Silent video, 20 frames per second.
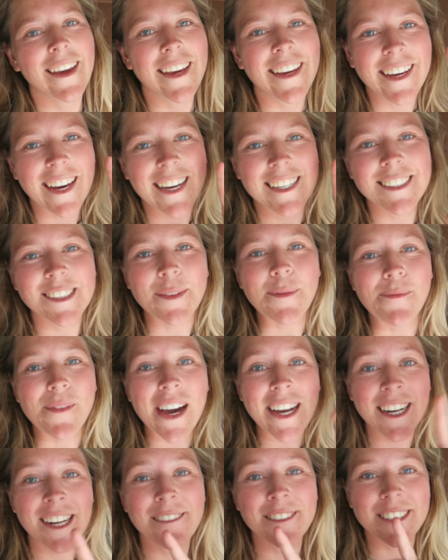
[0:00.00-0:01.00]
Hey guys,
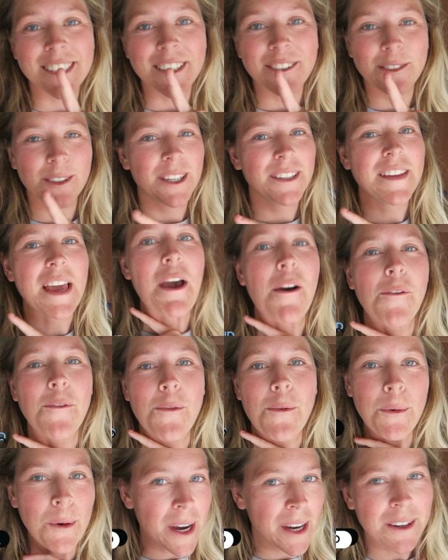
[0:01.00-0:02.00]
my name is Ingrid
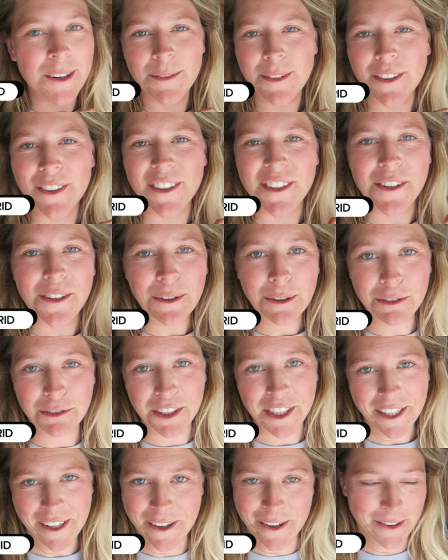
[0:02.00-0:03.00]
and welcome to a new
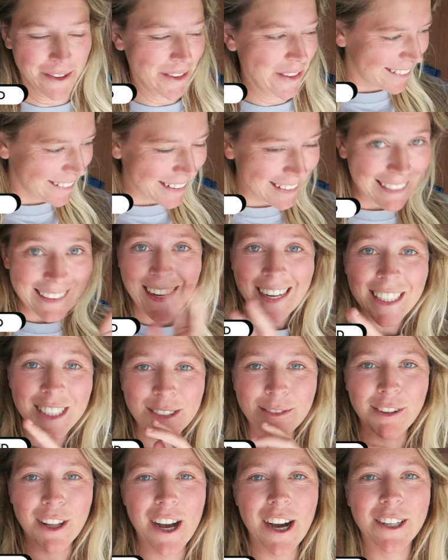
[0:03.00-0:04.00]
video. In the
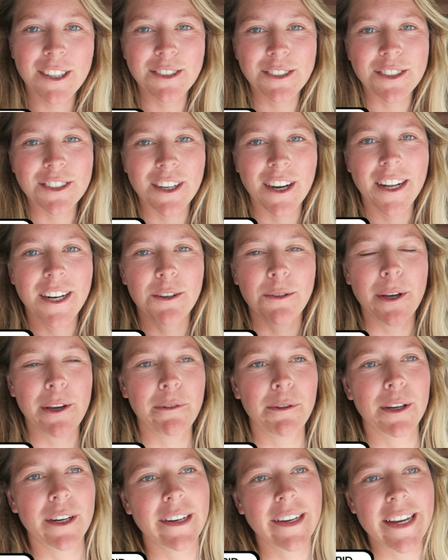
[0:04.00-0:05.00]
last vlog you saw that we
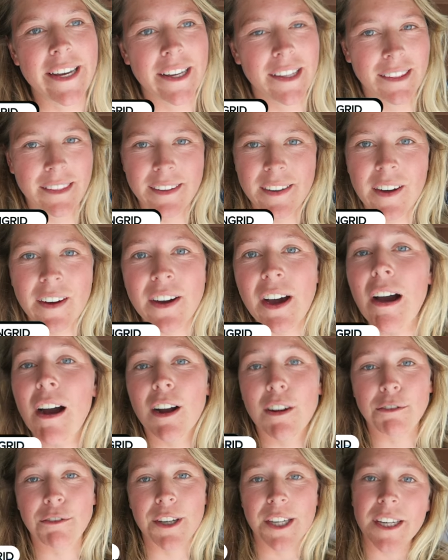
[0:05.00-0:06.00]
were in the
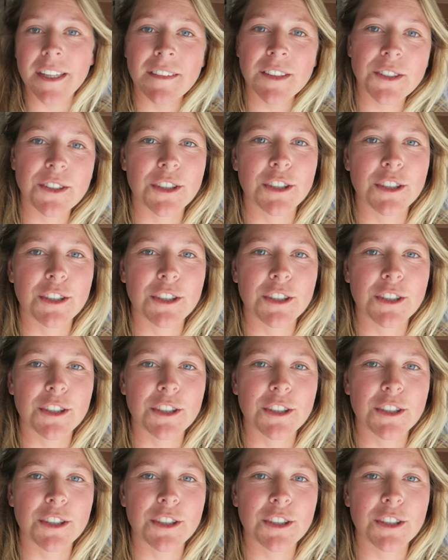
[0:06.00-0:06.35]
Algarve in the